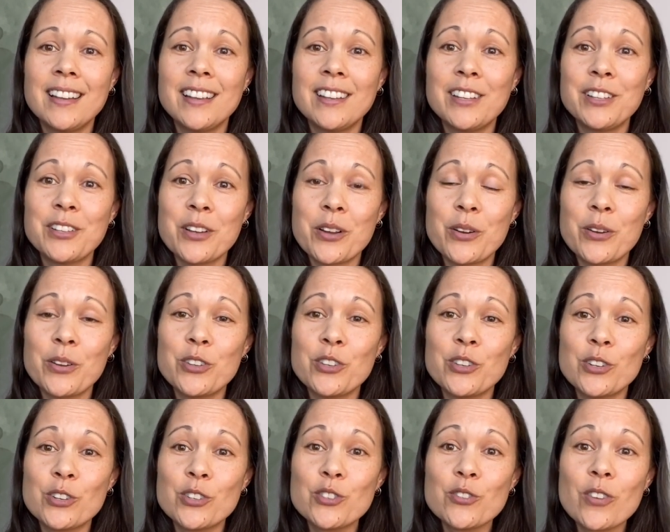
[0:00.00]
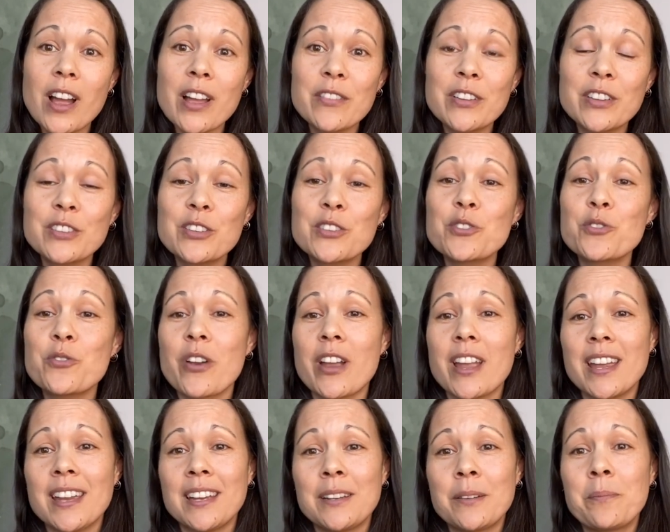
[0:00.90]
You know, you're driving the
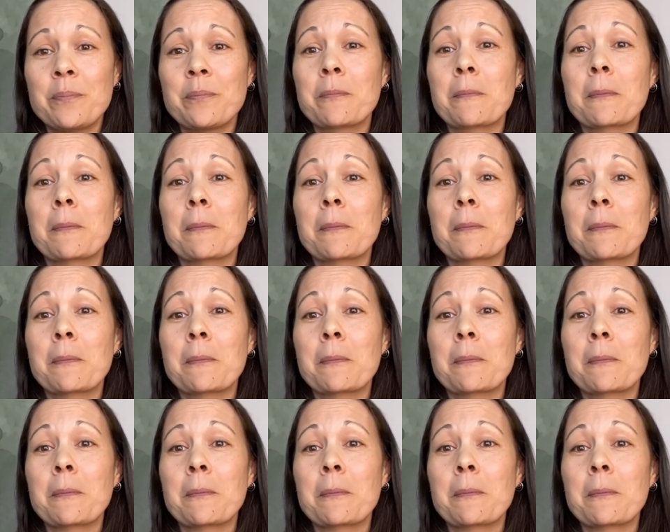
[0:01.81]
train.